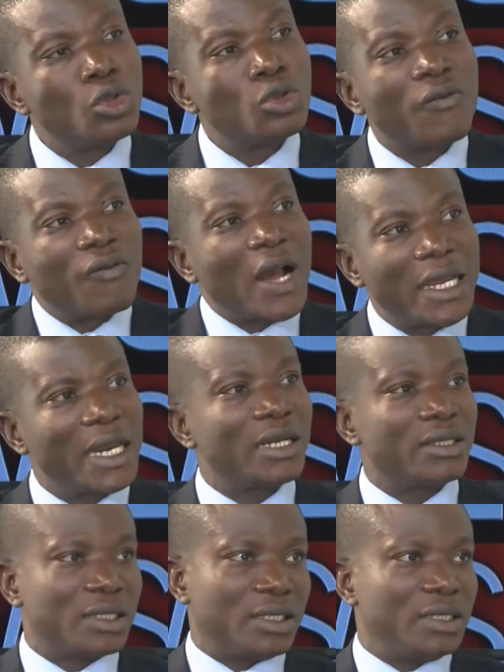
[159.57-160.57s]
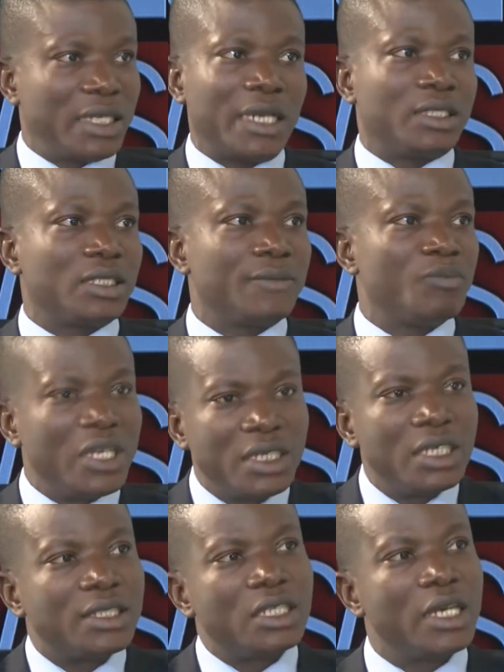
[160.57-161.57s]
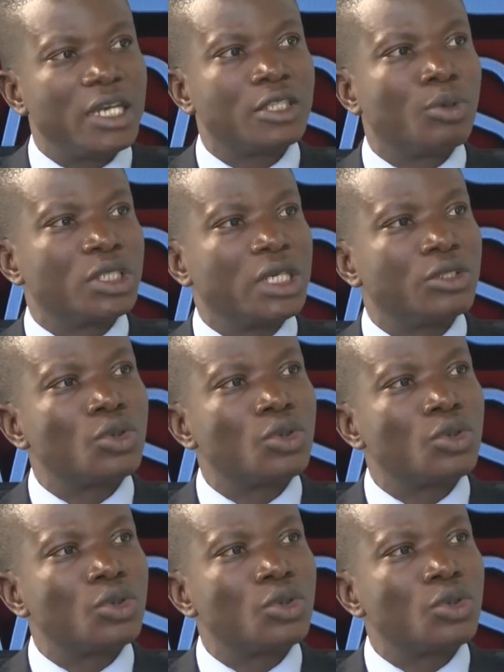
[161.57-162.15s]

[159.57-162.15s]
to finance debt in this year's budget.